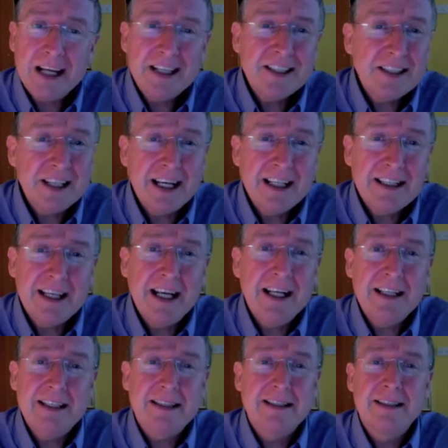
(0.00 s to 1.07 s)
it's
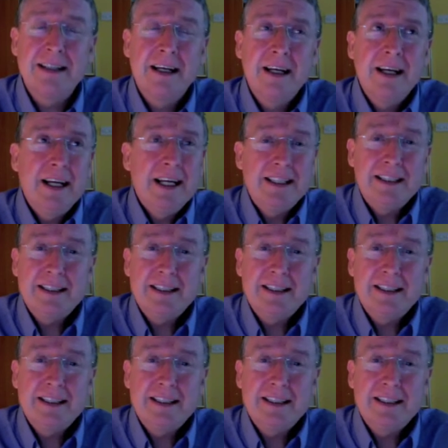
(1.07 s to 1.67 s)
a